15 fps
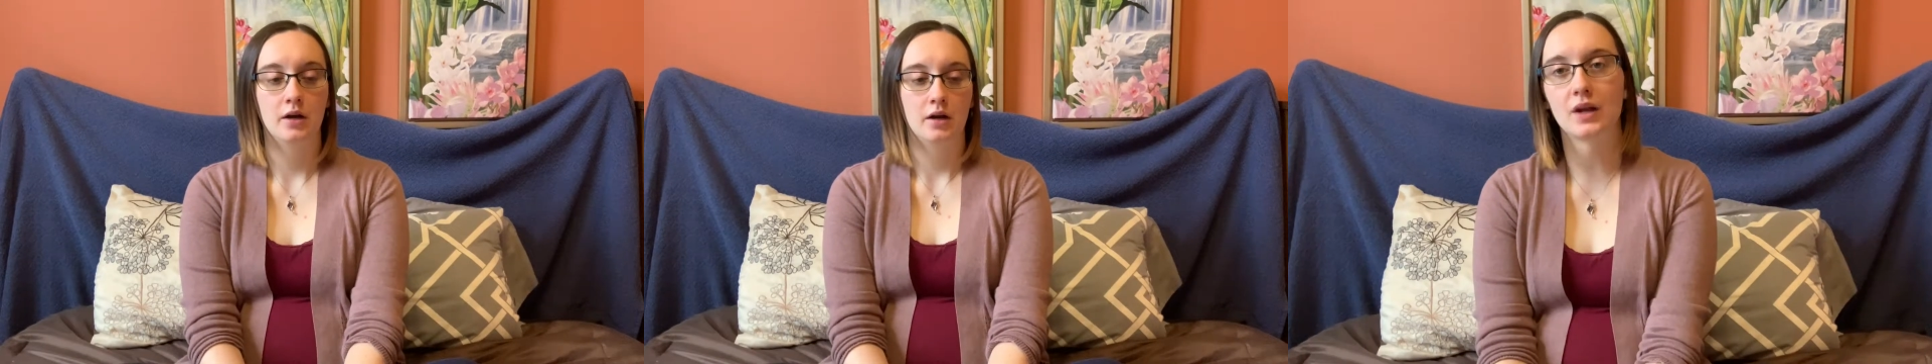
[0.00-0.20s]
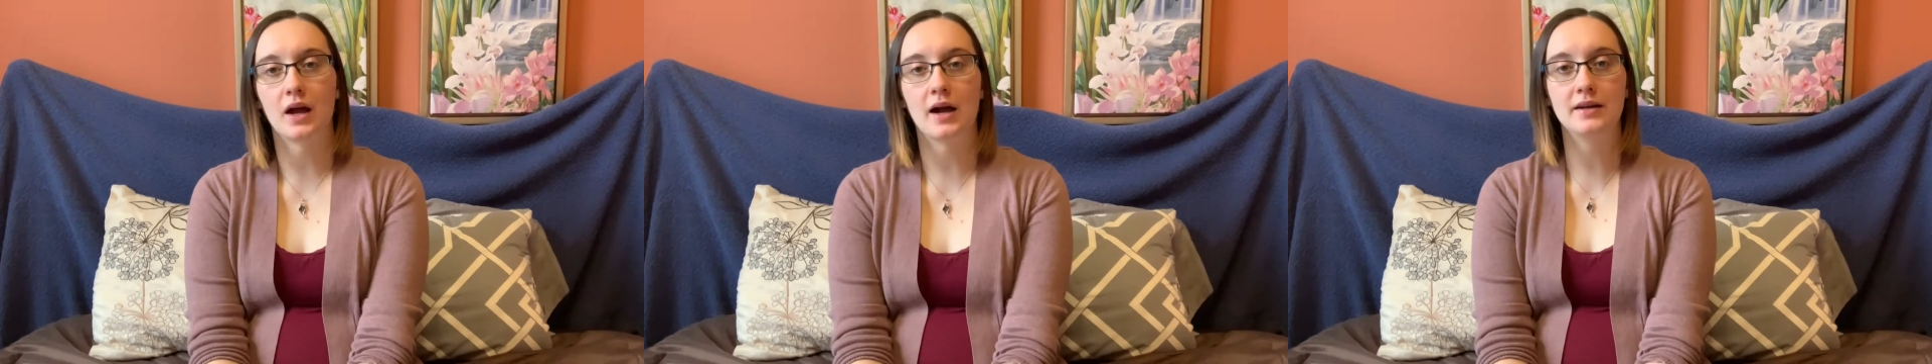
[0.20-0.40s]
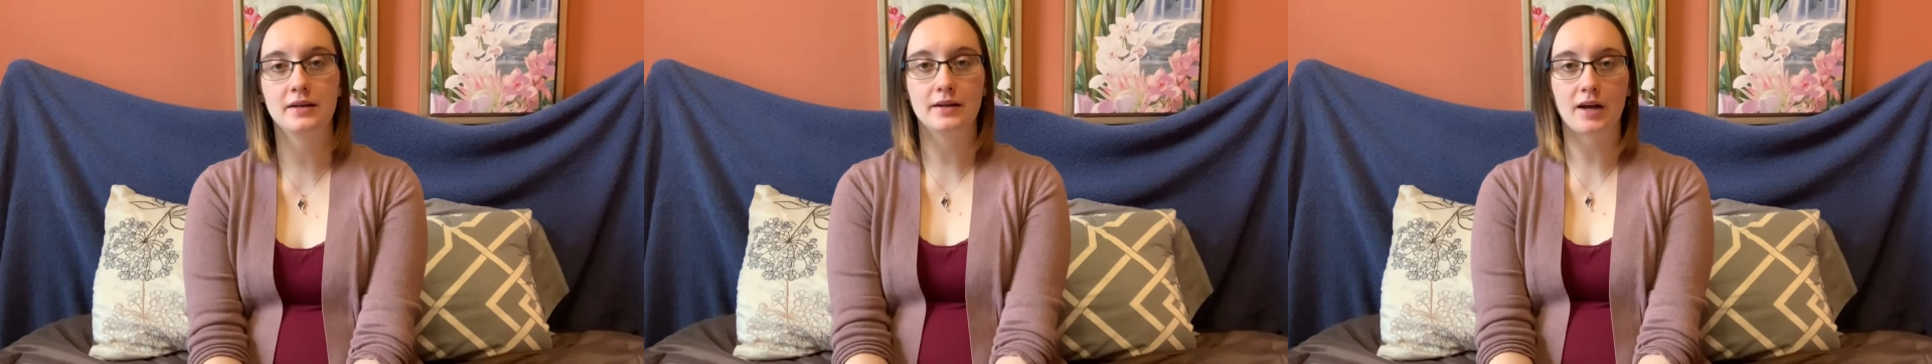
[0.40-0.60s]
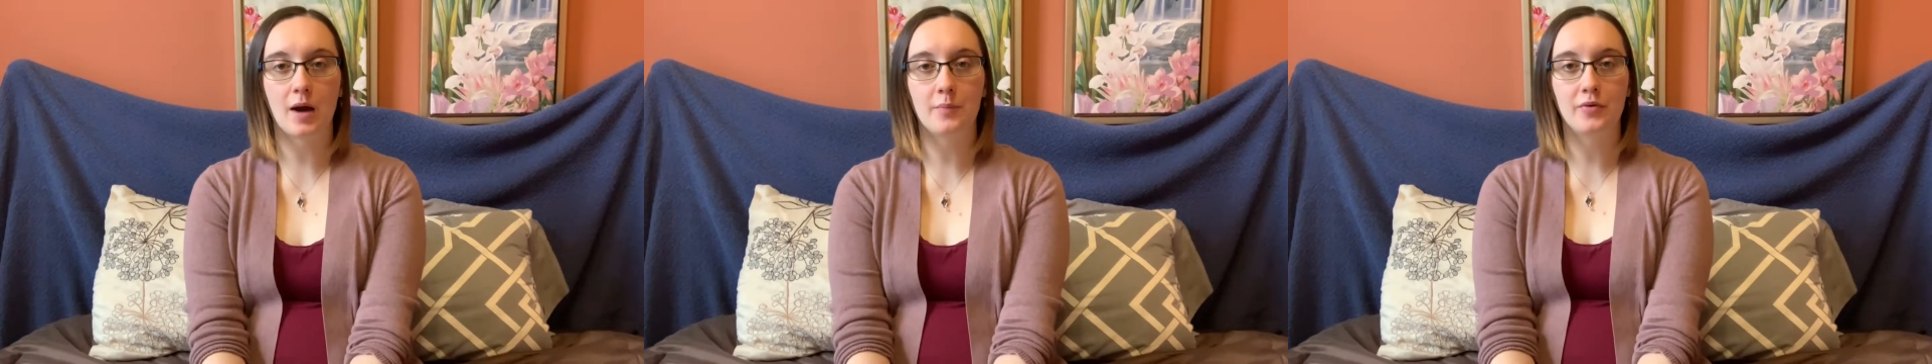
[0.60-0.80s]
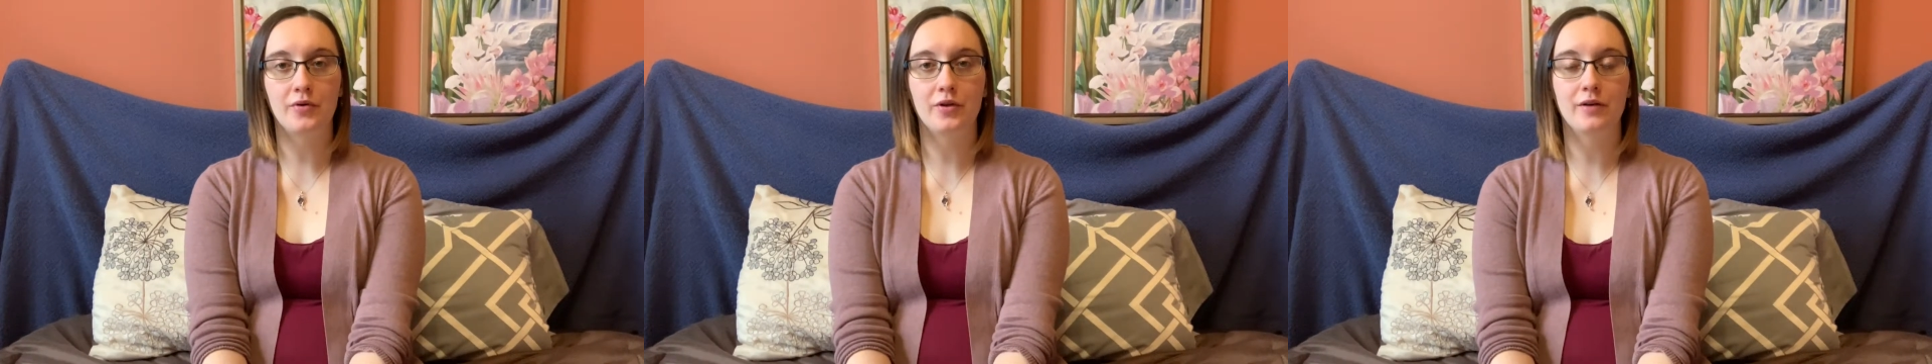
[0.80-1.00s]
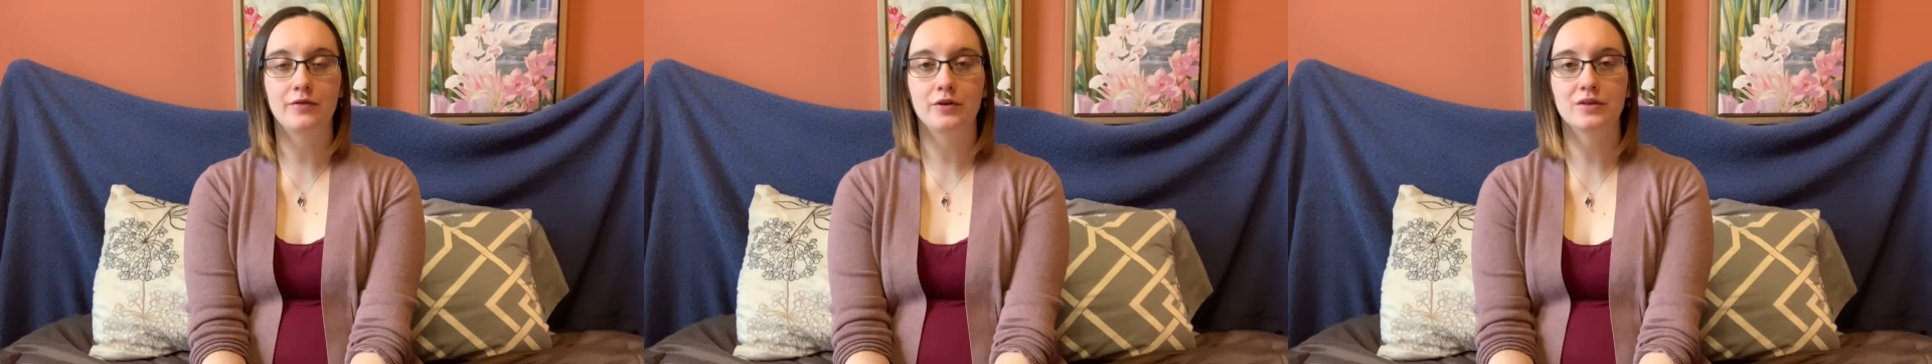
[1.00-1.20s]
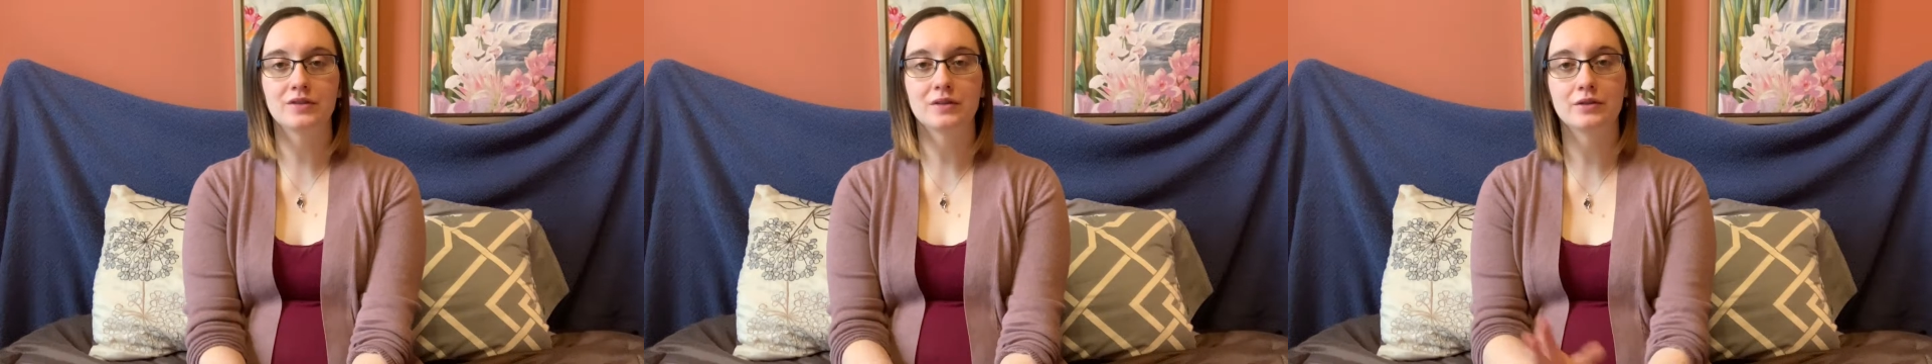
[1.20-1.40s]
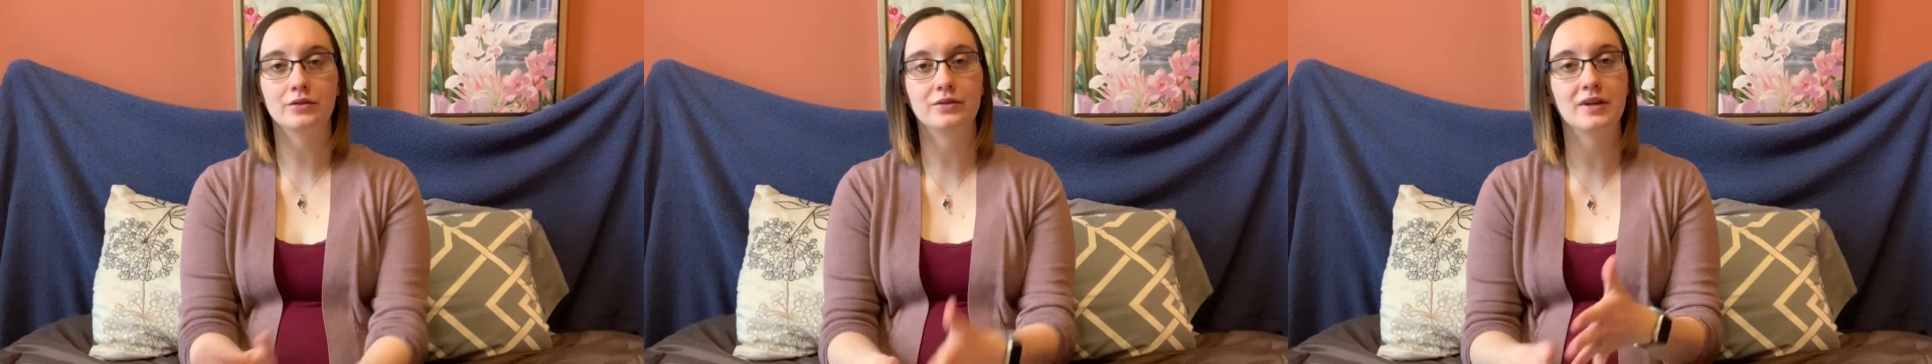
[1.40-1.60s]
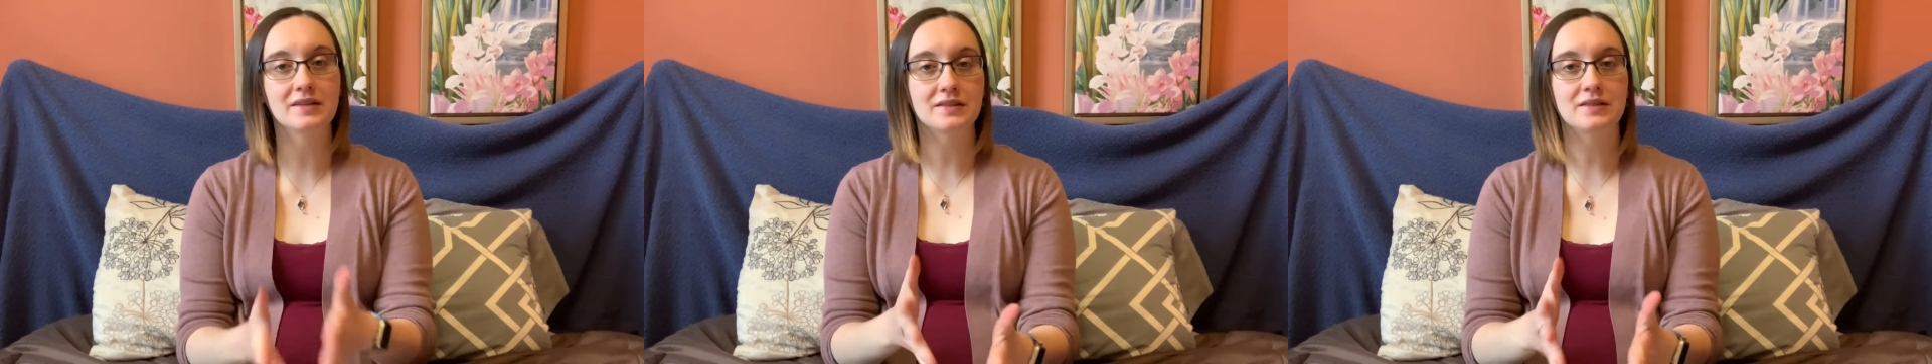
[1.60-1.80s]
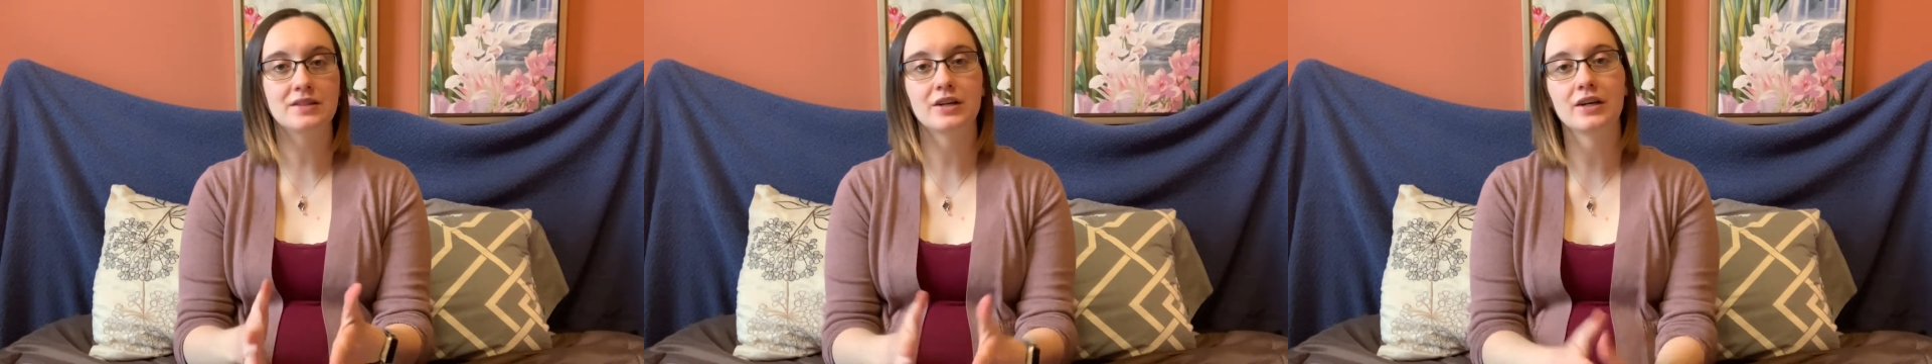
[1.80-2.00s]
I did a couple of those little
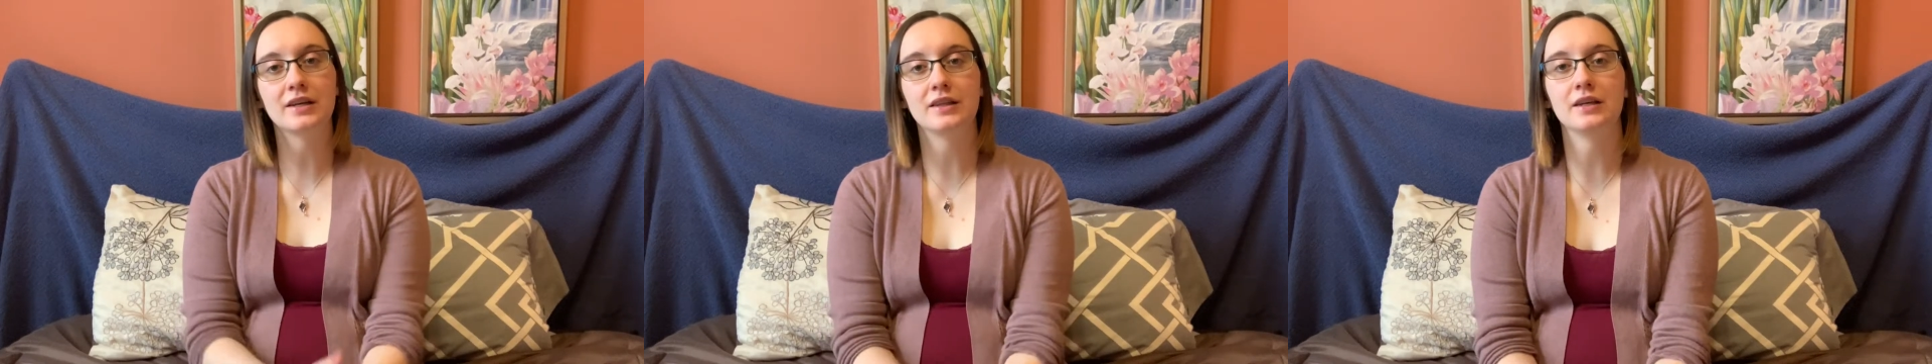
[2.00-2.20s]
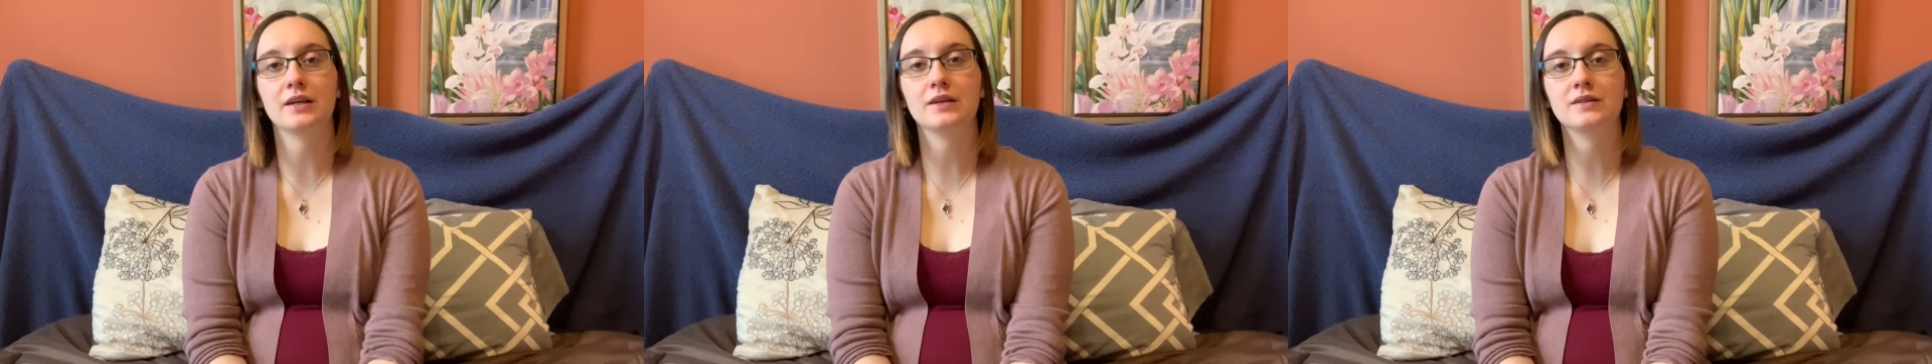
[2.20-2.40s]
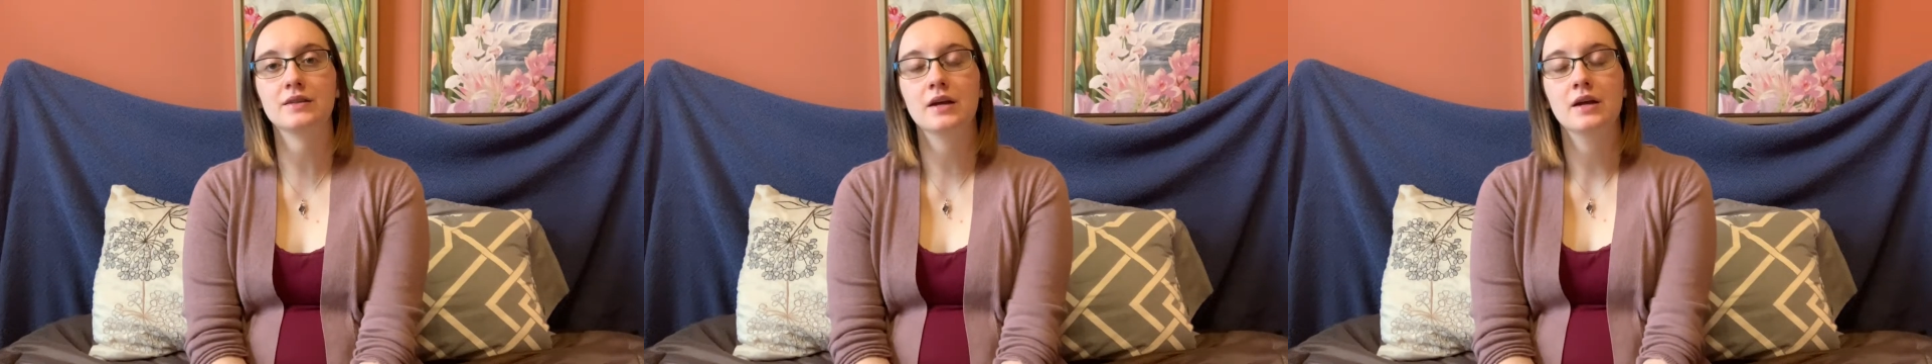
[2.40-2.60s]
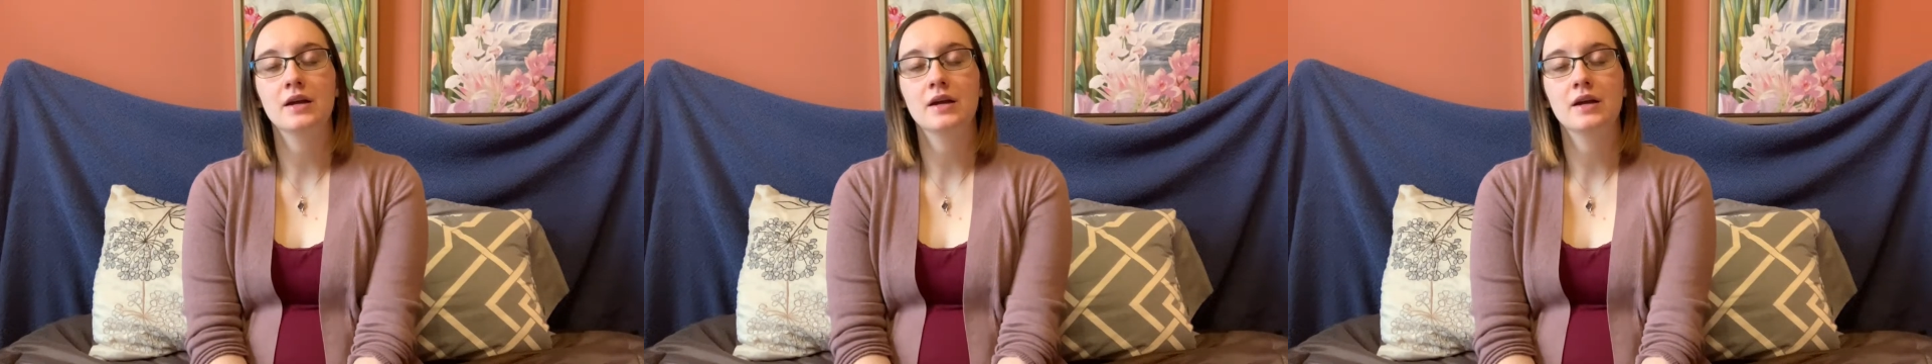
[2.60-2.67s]
necessary things